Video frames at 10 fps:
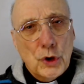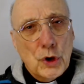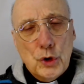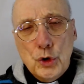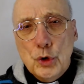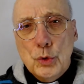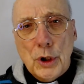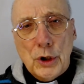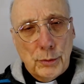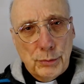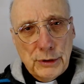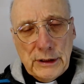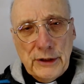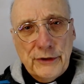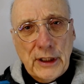you are
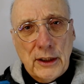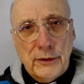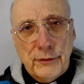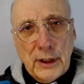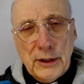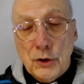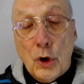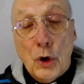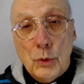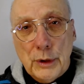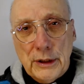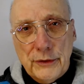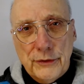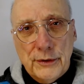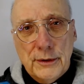completely satisfied in all
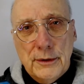ways.